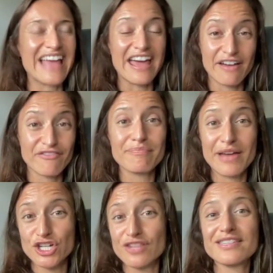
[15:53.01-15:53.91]
and I've
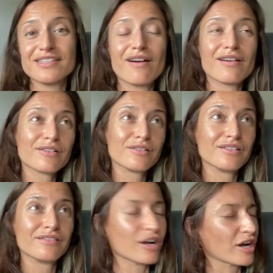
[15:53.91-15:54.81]
mentioned this in article
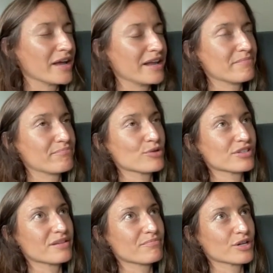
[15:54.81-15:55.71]
or in post
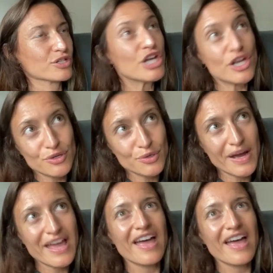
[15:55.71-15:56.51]
number 2,